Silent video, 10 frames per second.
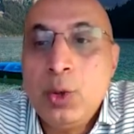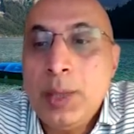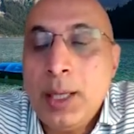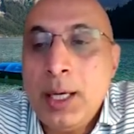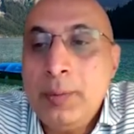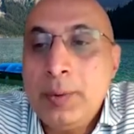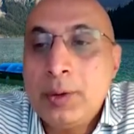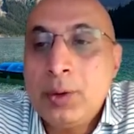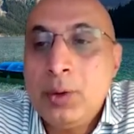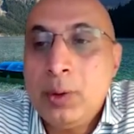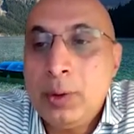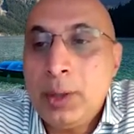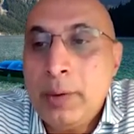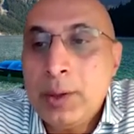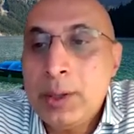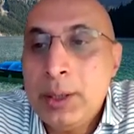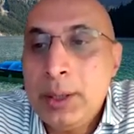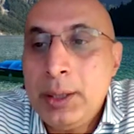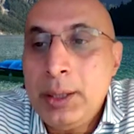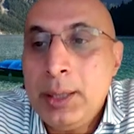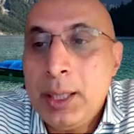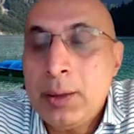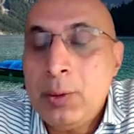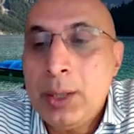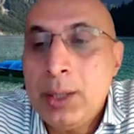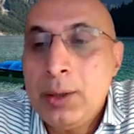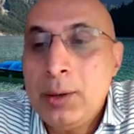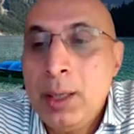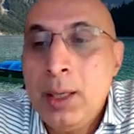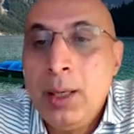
to be able to go down a journey that you can